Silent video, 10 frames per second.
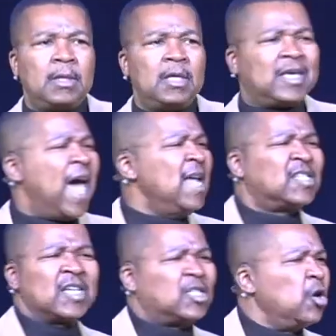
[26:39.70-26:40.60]
You can't
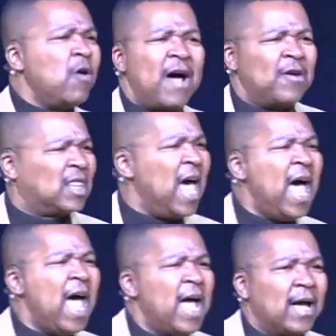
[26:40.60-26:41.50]
just do
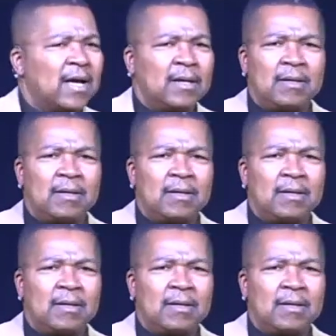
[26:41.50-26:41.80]
everything.